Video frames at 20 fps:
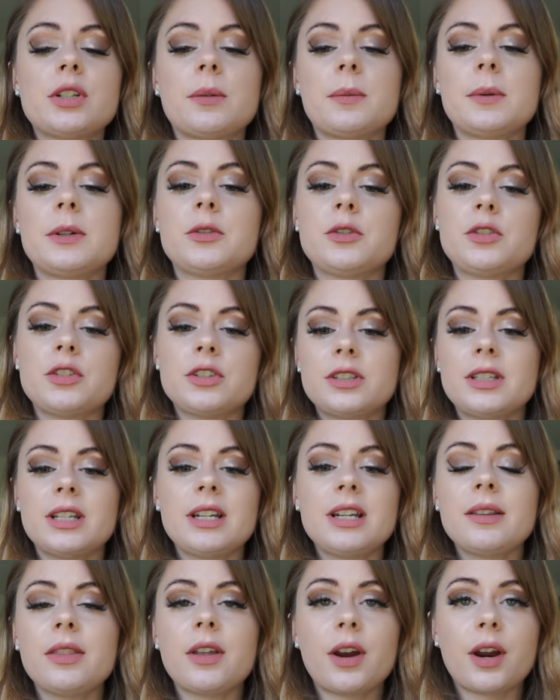So we were just
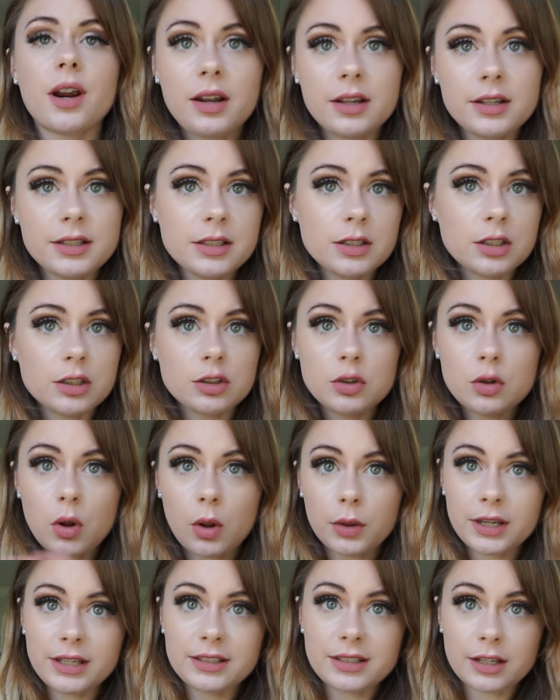sitting there listening to
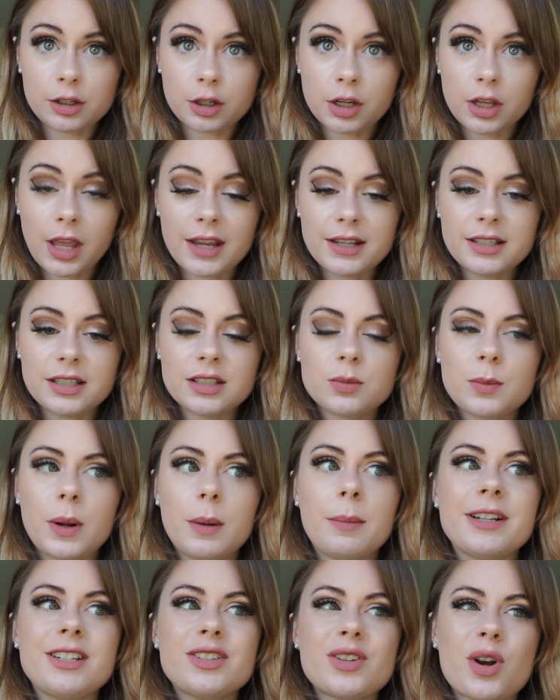all these other cases
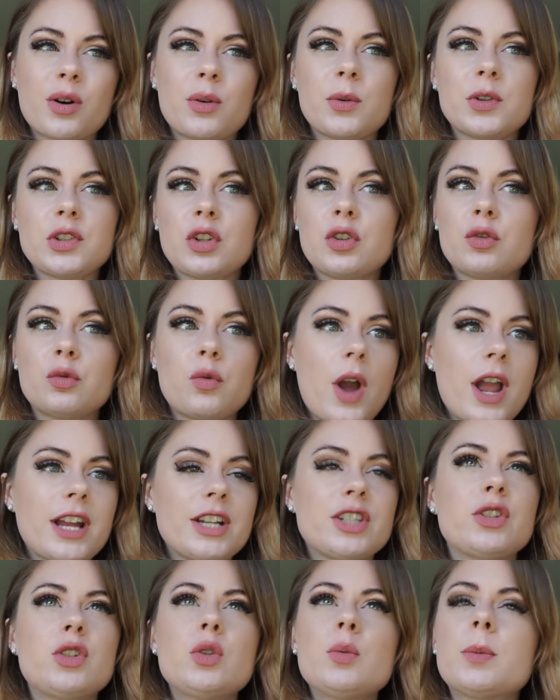while my stalker was on the
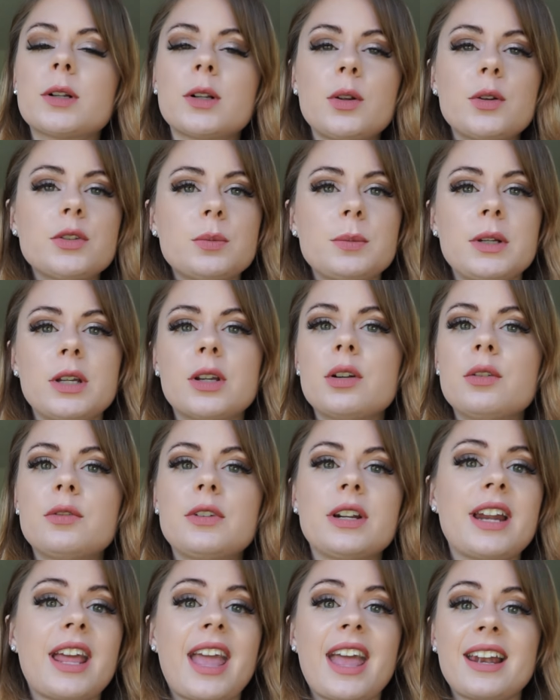right, super close to me. He could have
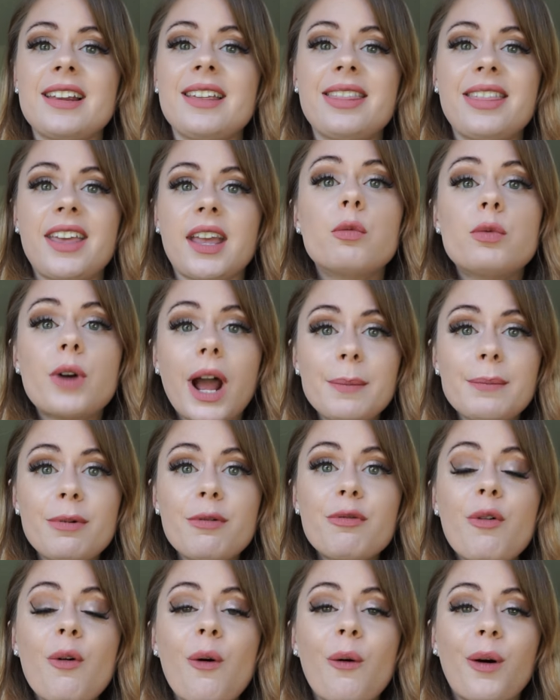done anything. Right
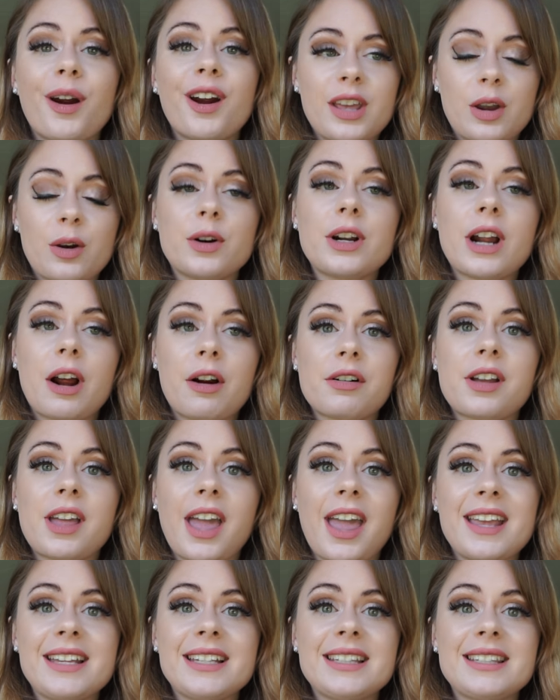before they heard our
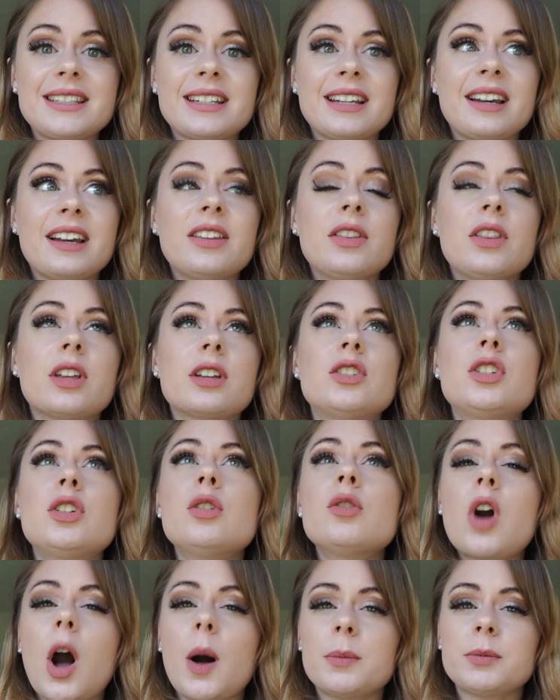case, the
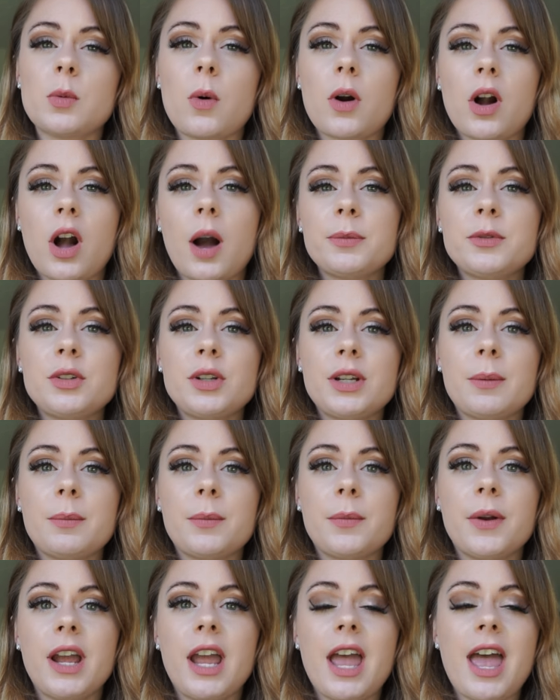two cops walk up to
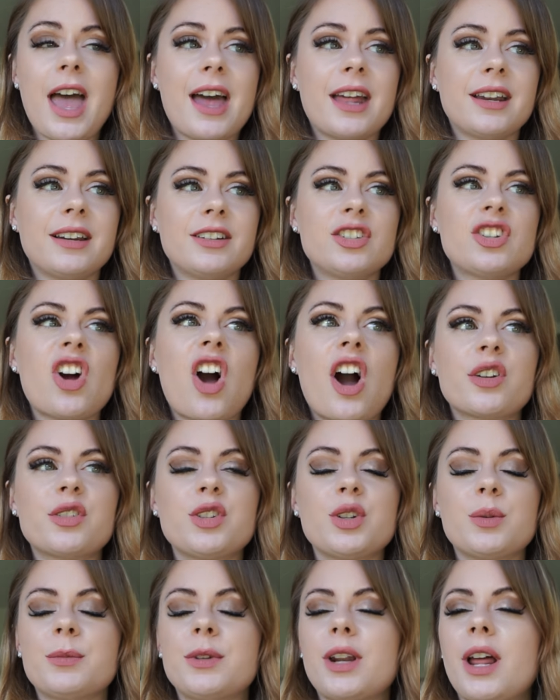him and talk
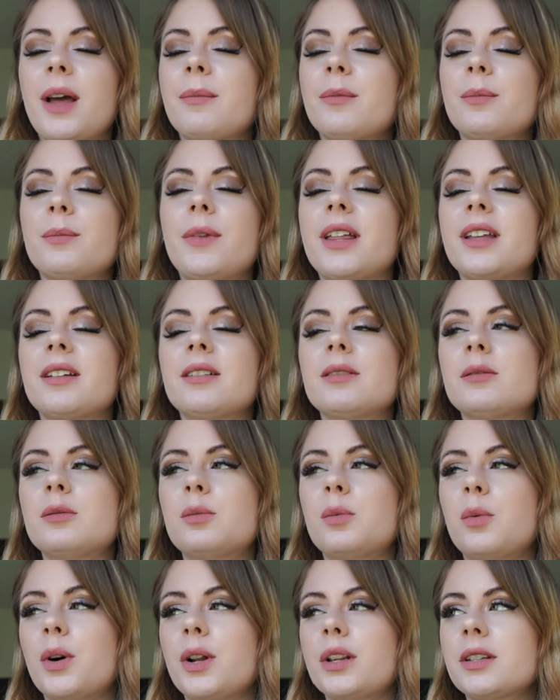to him, and I'm like,
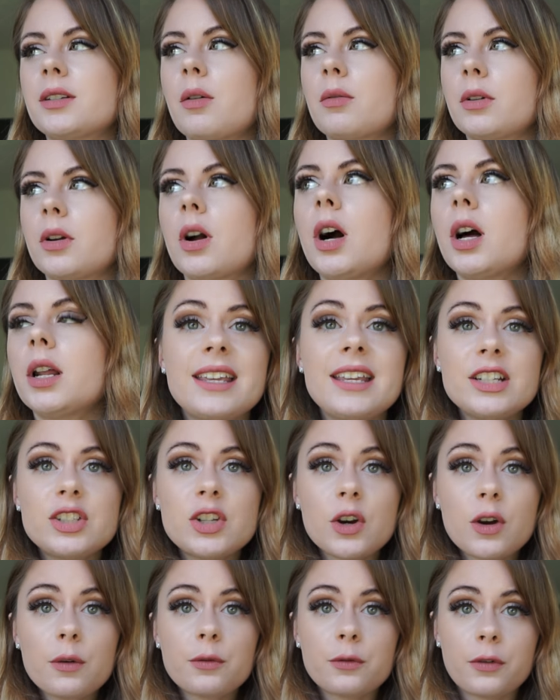what is going on? He
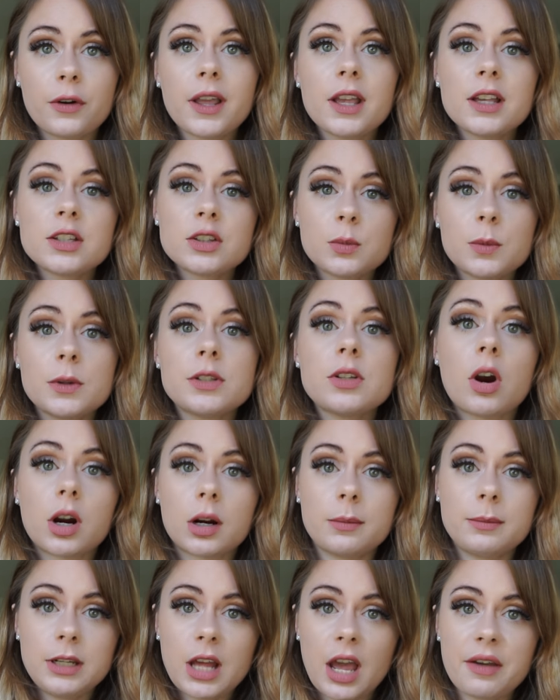took a freaking Swiss
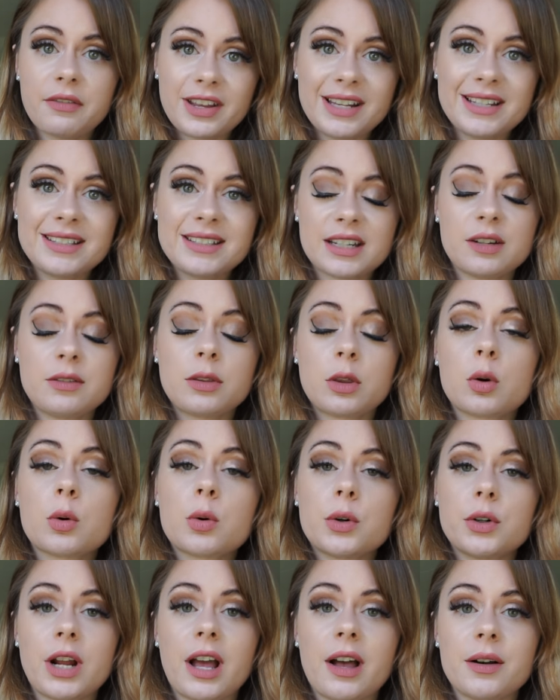Army knife inside of the
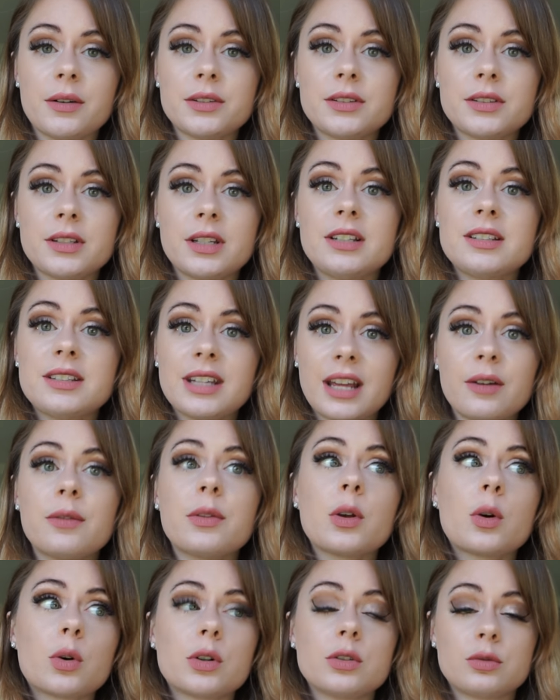courthouse, inside
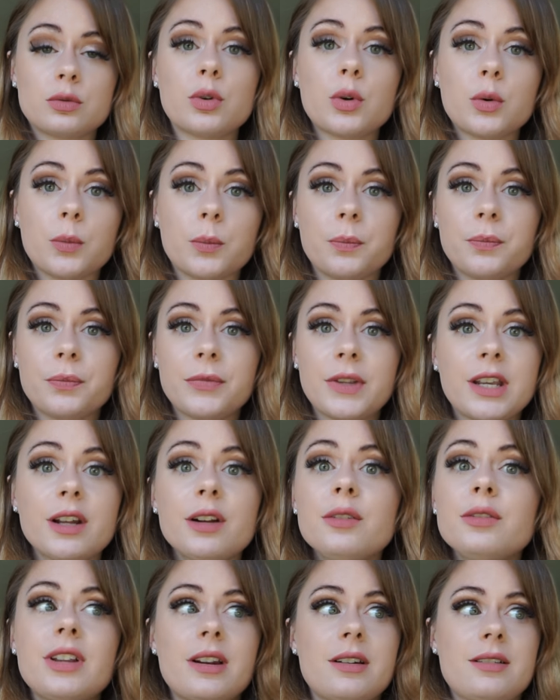of the courtroom. He
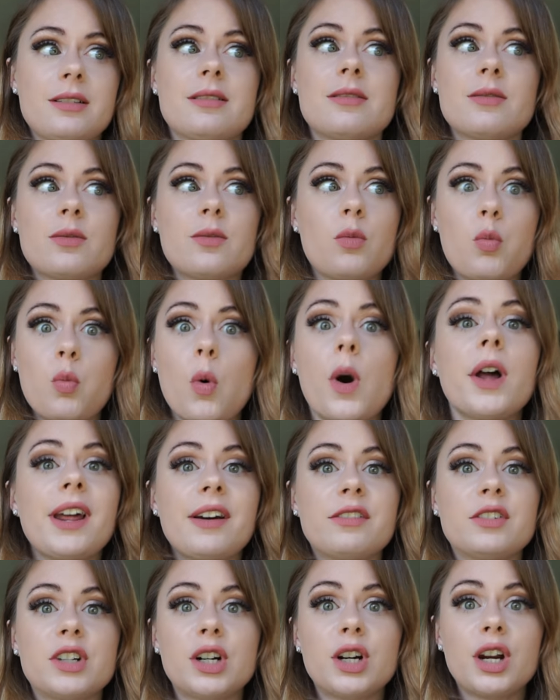could have done
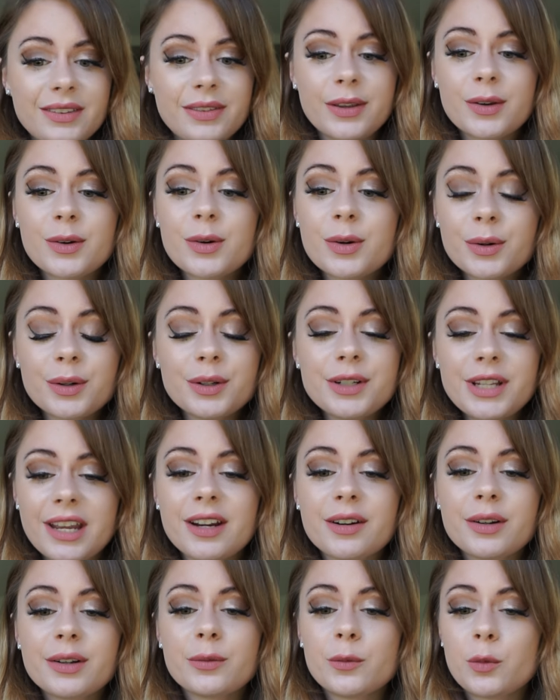whatever. The court
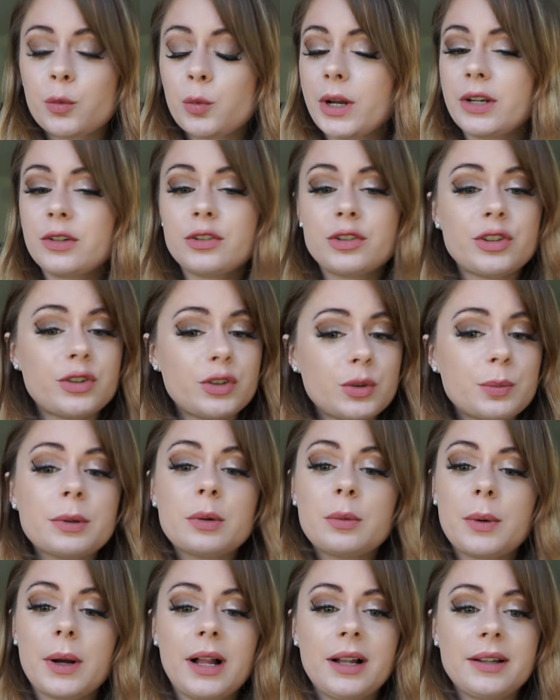hearing went
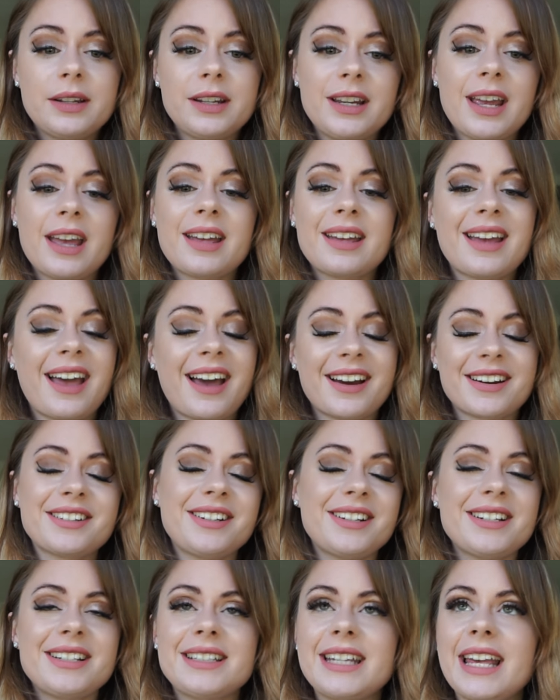super well. They
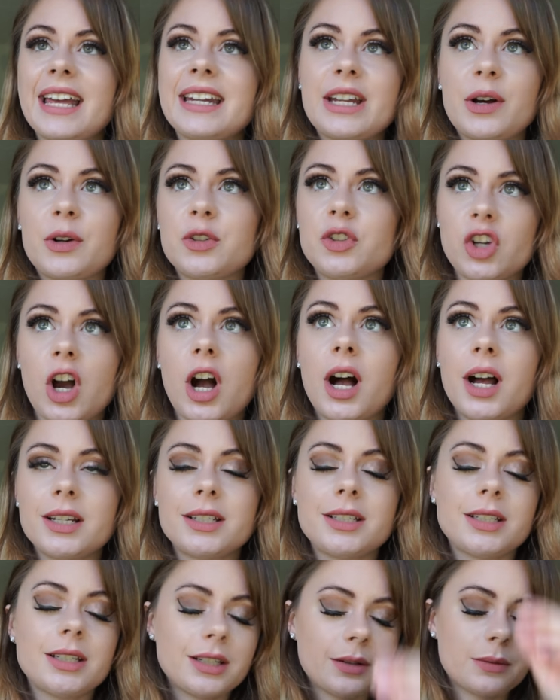actually sent out
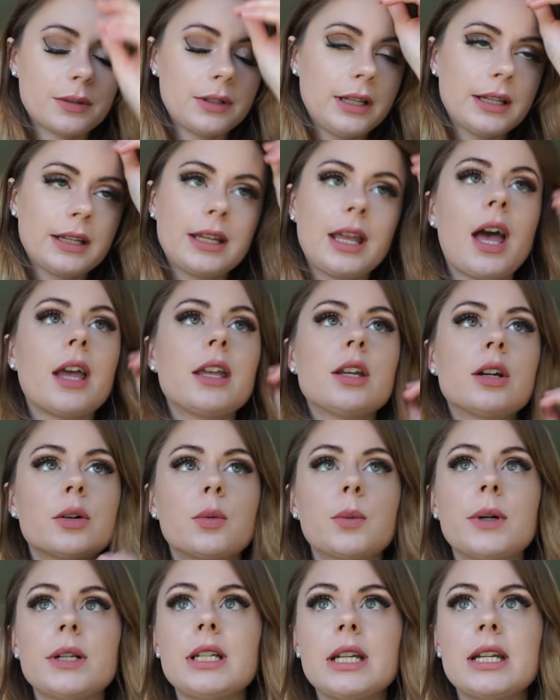Josh. They were like, yeah, you're
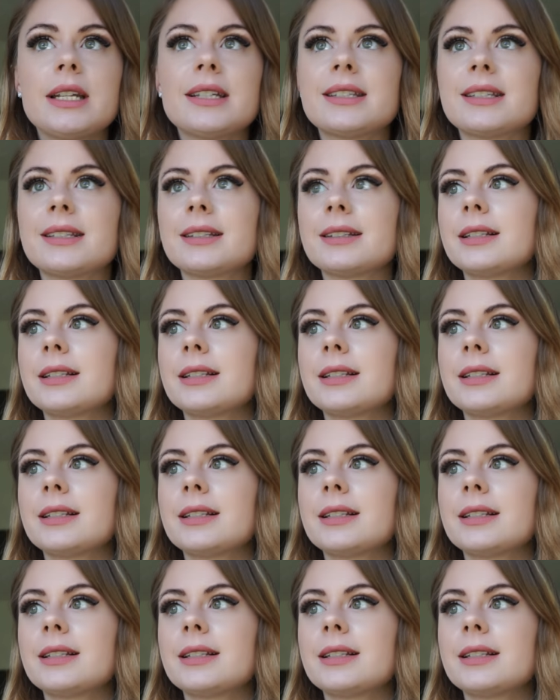a witness.